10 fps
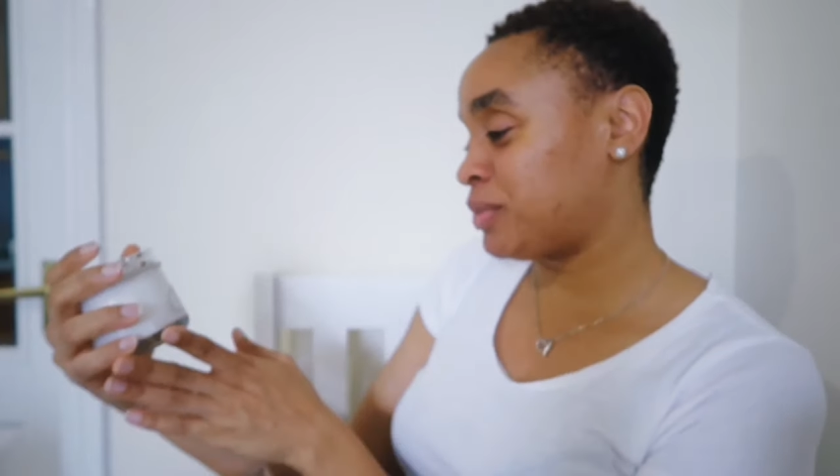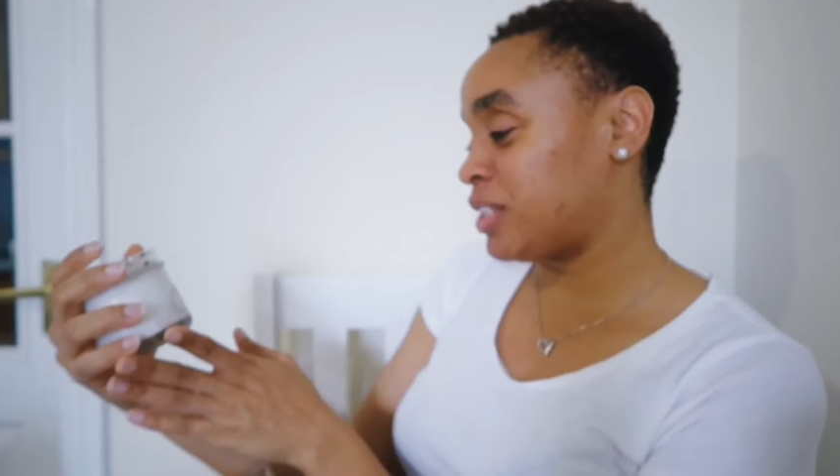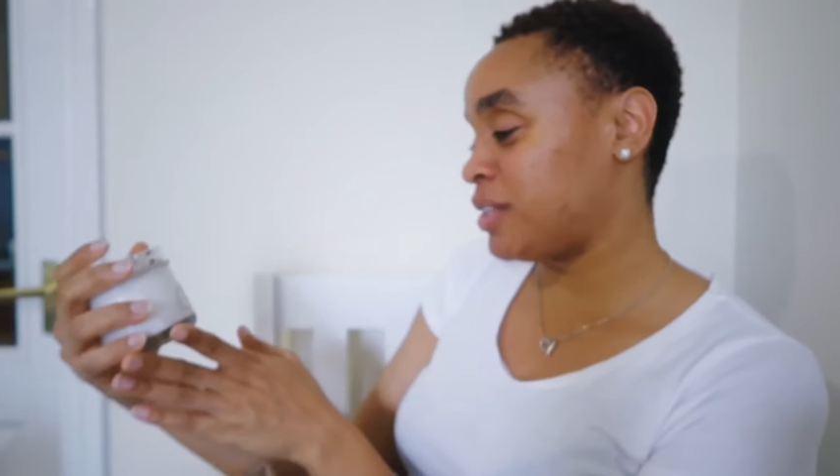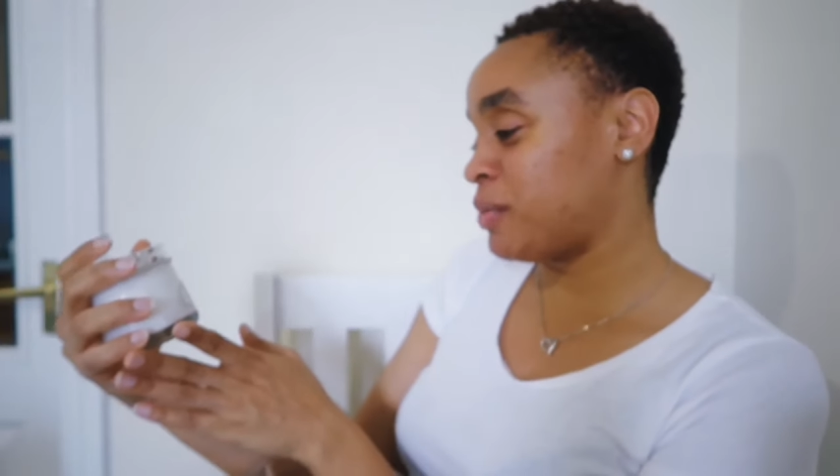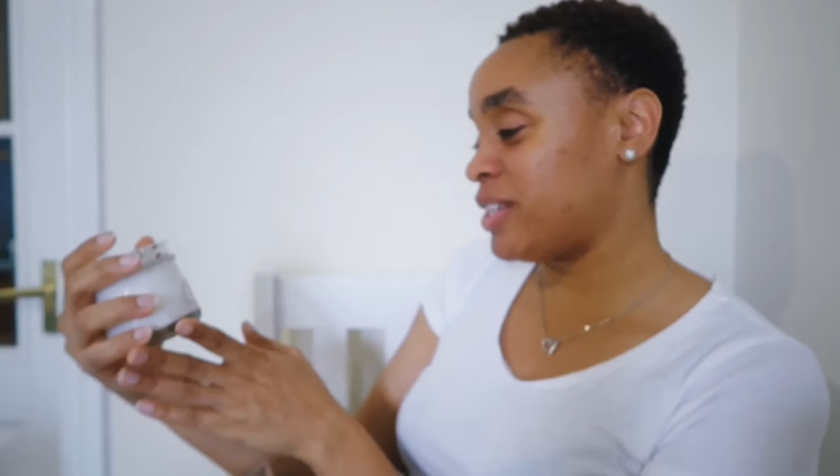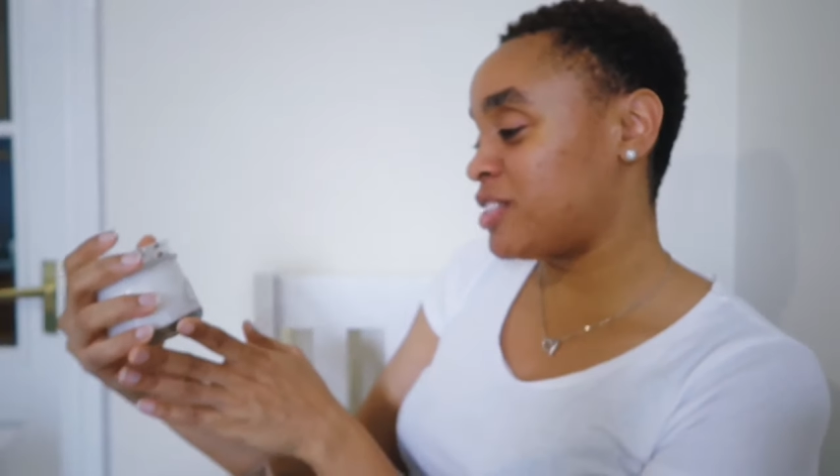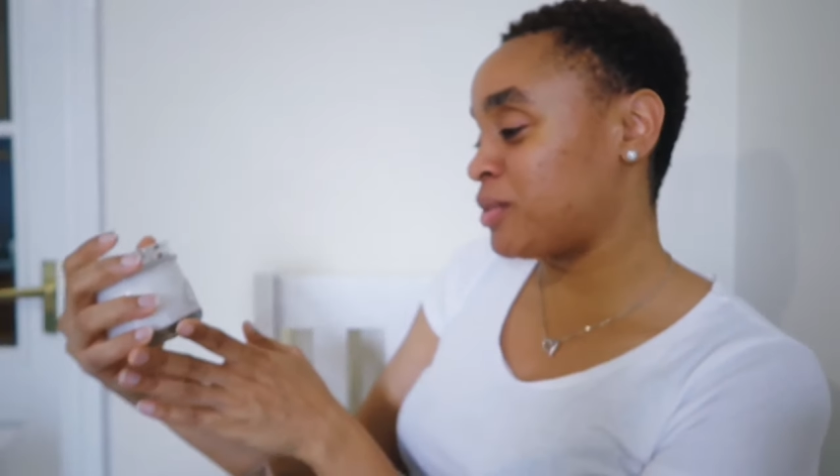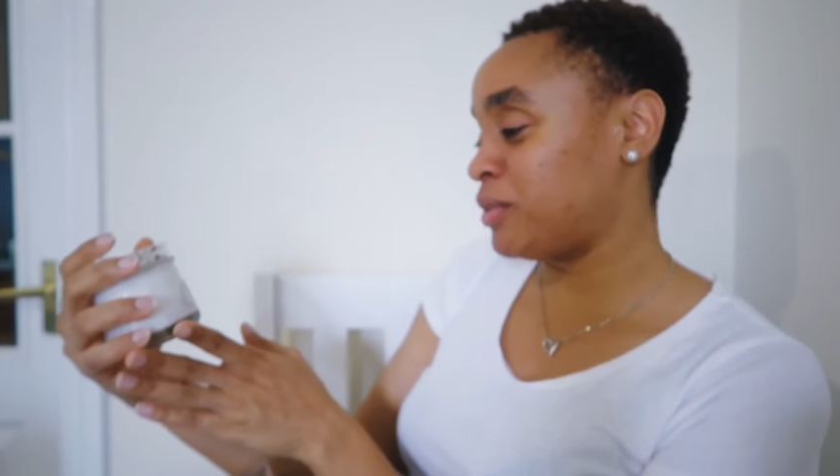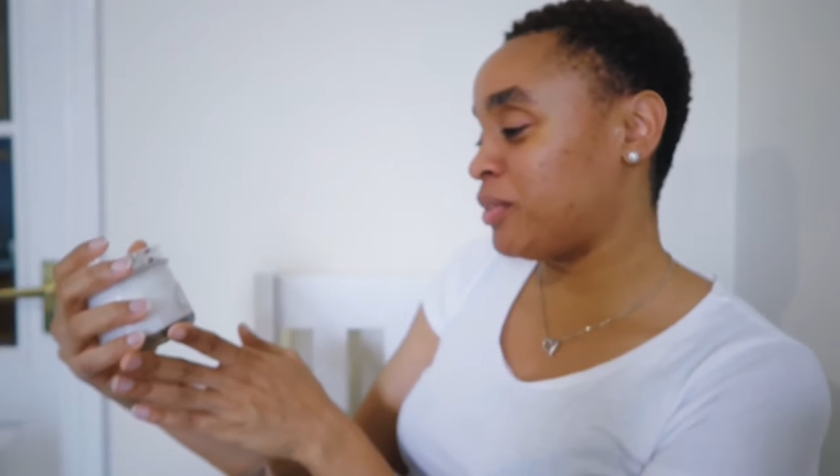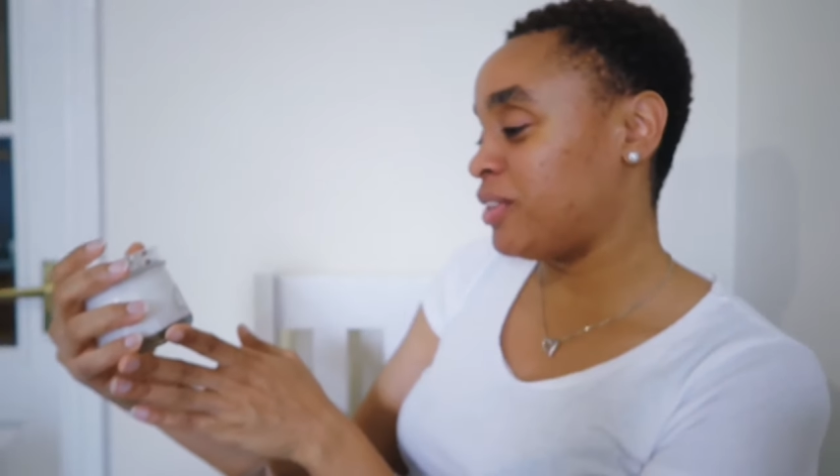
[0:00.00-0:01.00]
the way to
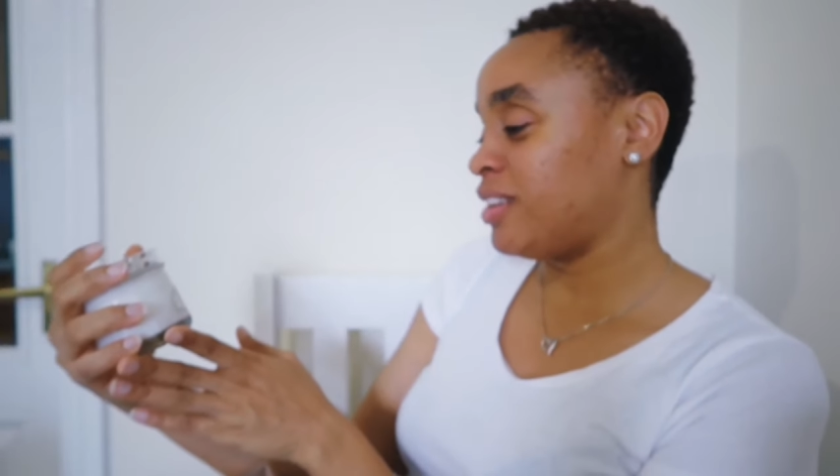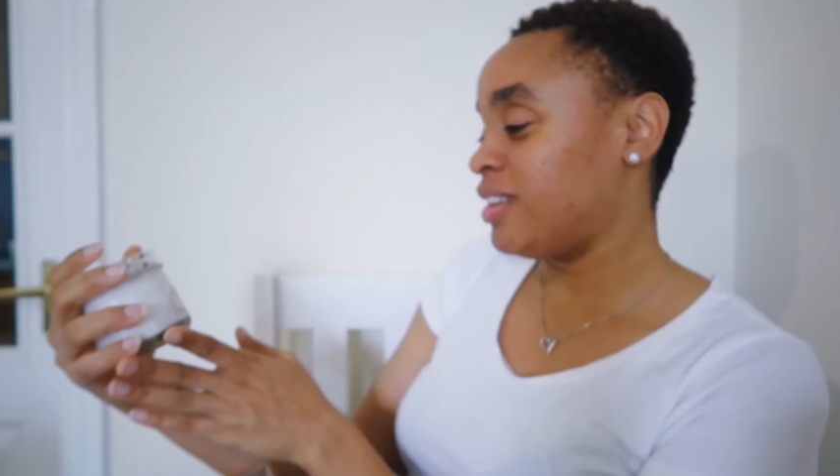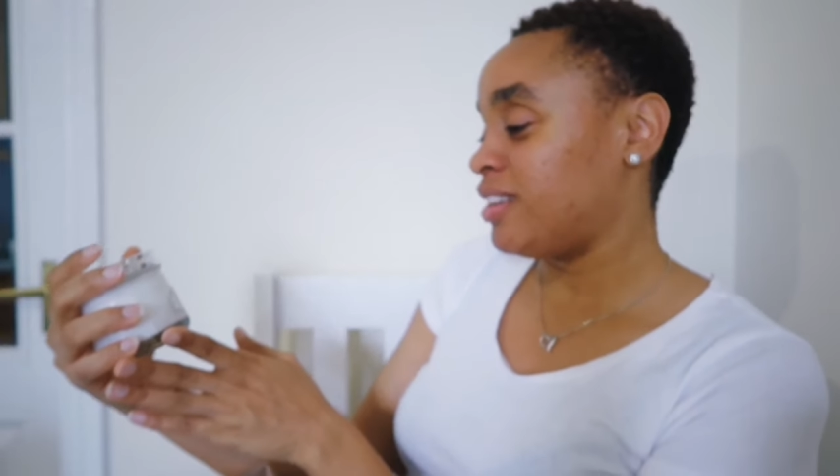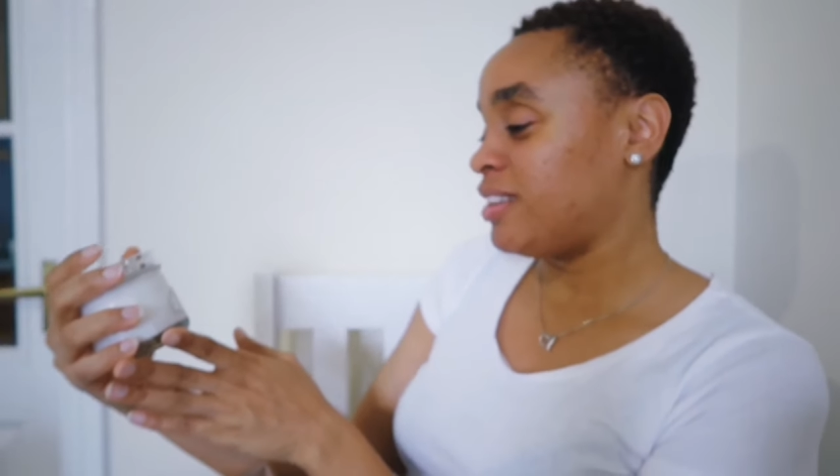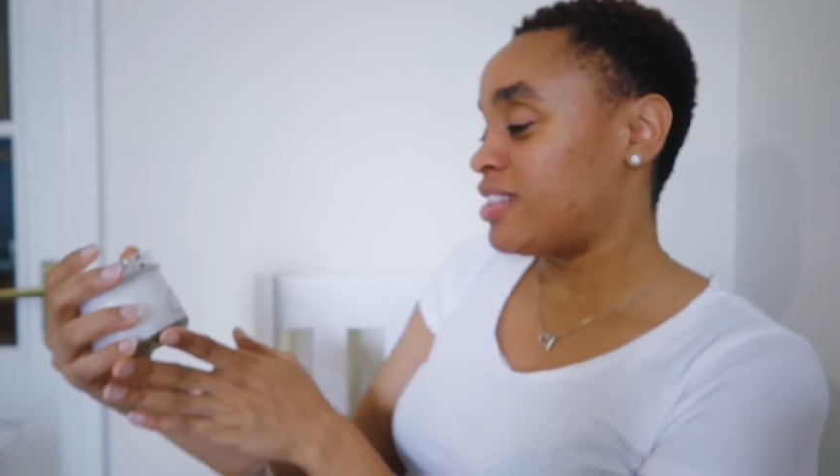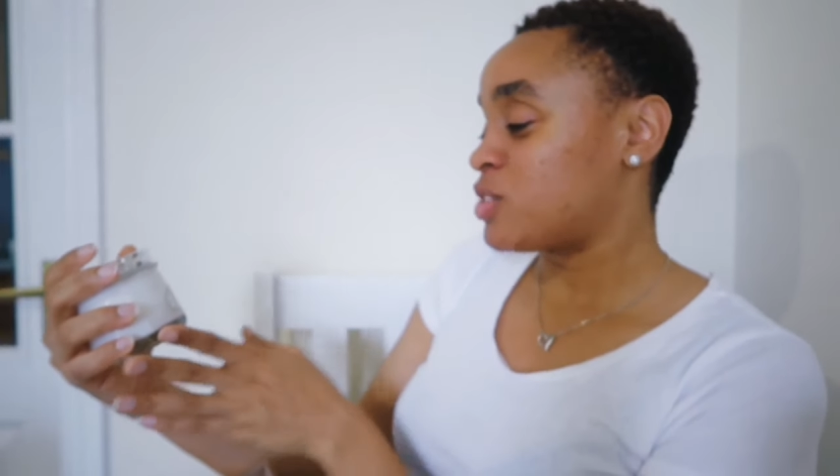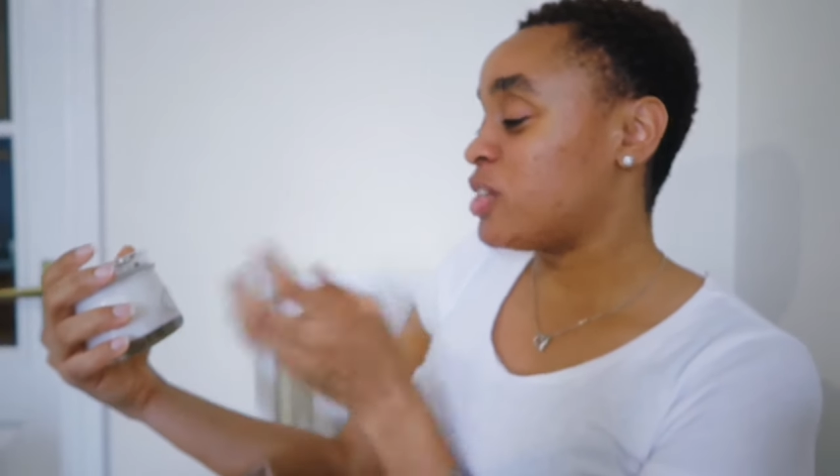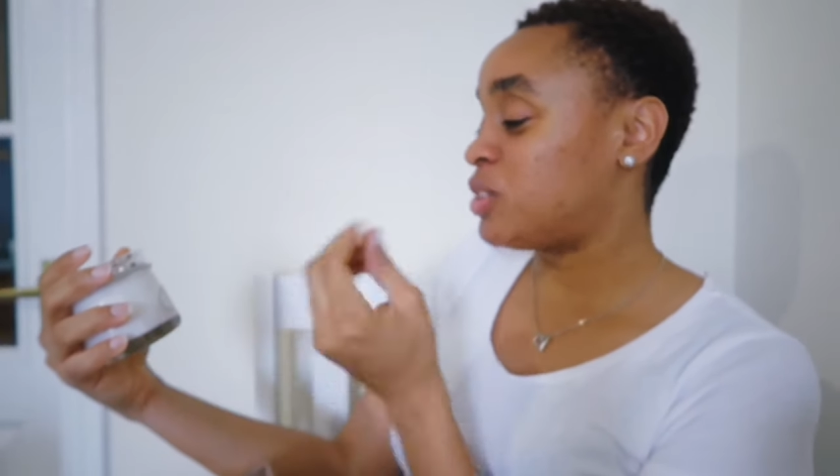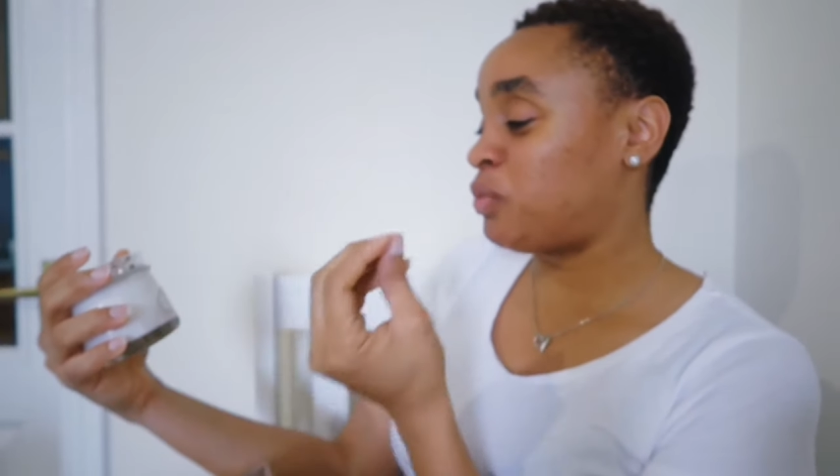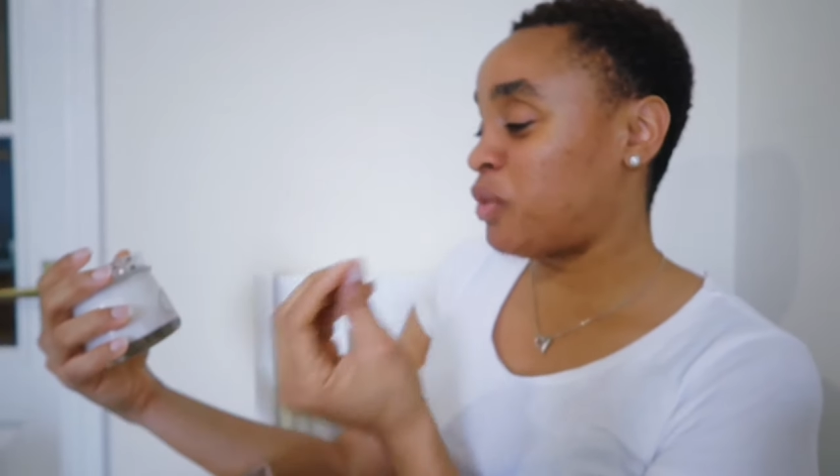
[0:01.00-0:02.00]
go. So
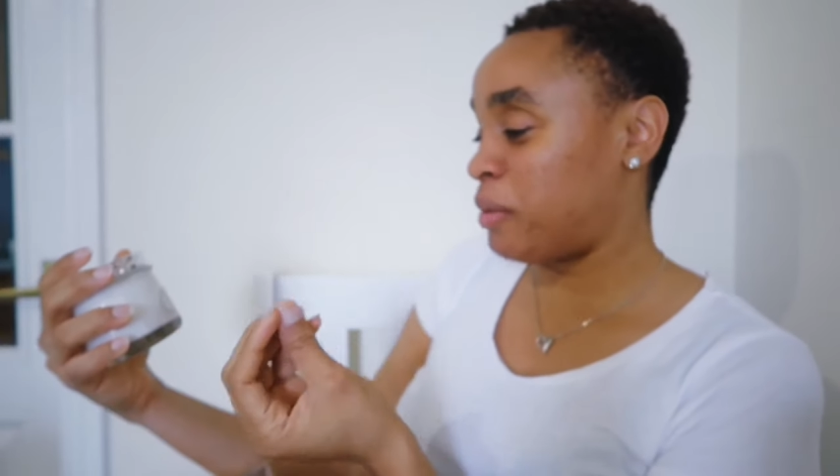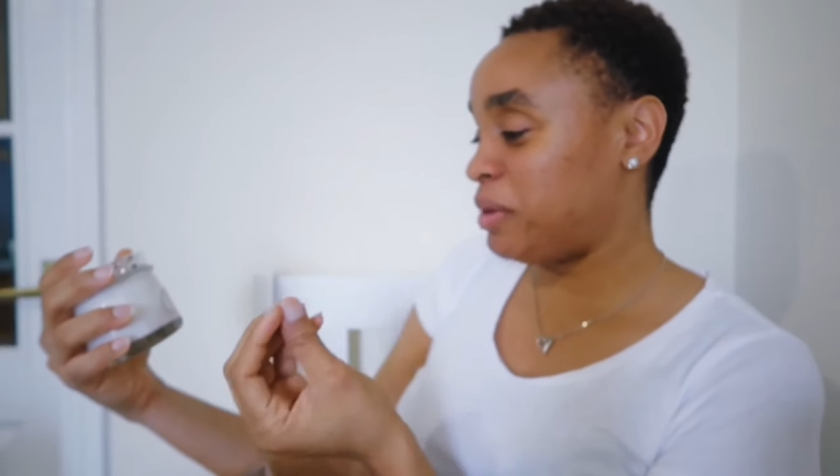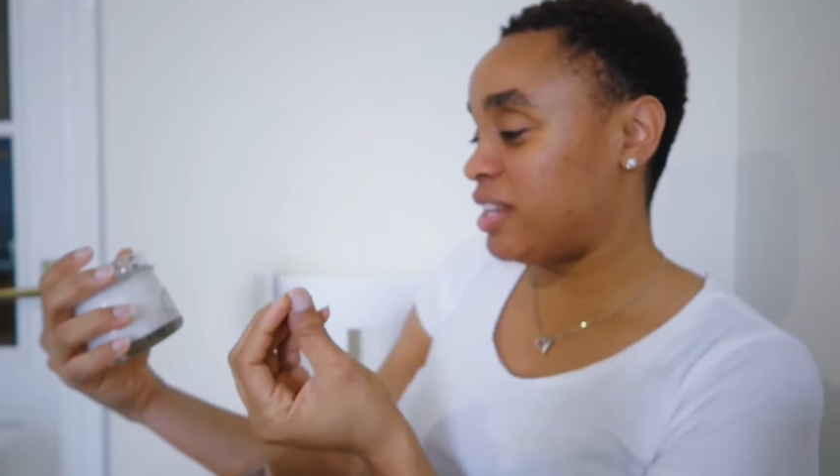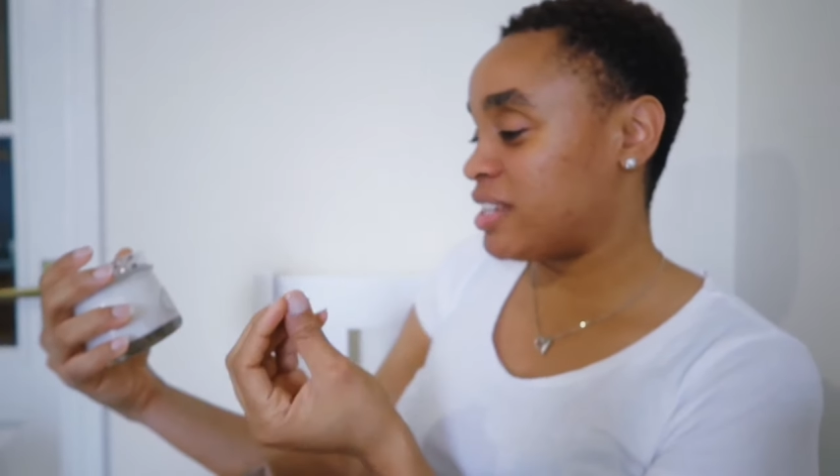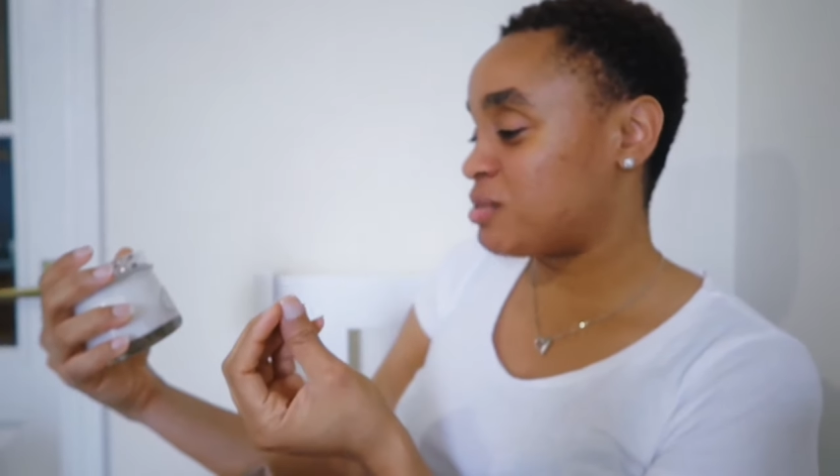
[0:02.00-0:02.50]
it's firming as